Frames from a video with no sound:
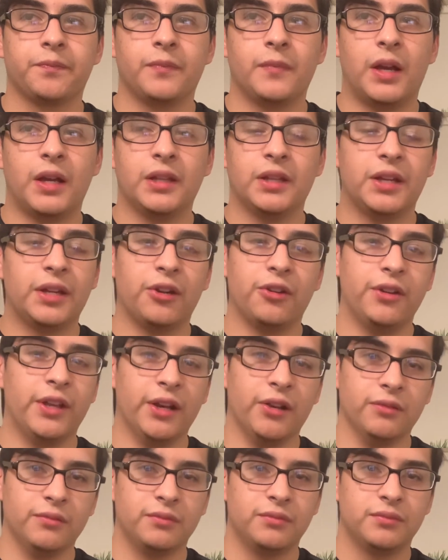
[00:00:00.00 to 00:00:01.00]
let her
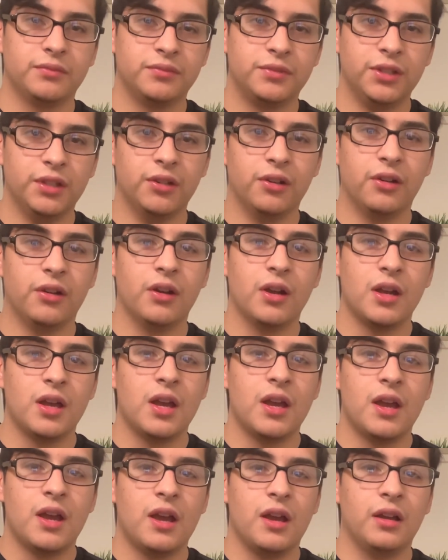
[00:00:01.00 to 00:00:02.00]
down.
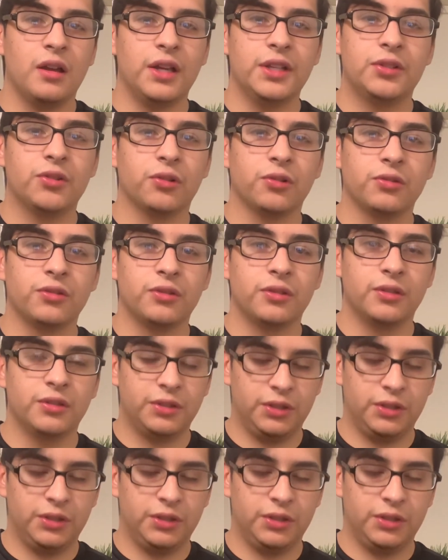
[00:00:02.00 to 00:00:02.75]
I told her,